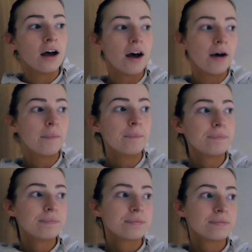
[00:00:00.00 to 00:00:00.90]

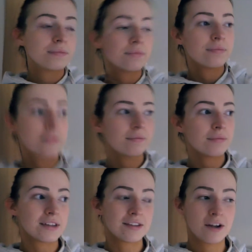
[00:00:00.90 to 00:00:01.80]
Because
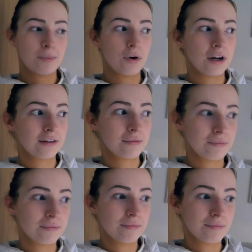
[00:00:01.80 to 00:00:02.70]
there's no point,
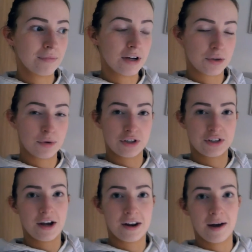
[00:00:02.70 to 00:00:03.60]
I don't want to
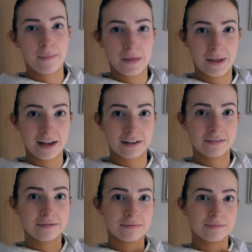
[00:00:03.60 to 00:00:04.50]
just turn up and then
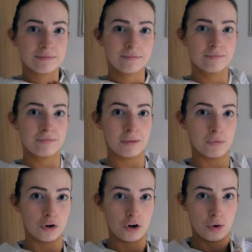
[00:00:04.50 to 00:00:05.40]
them
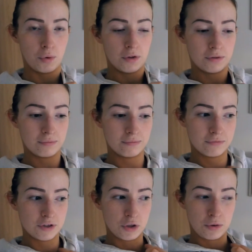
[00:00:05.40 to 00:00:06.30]
not know what
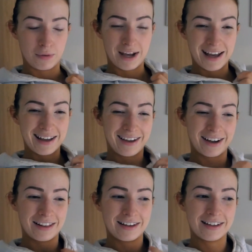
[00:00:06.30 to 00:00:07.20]
to do with my hair, that
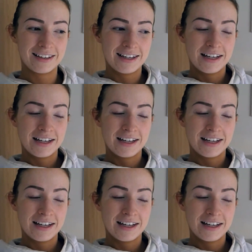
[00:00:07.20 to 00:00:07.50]
kind of thing.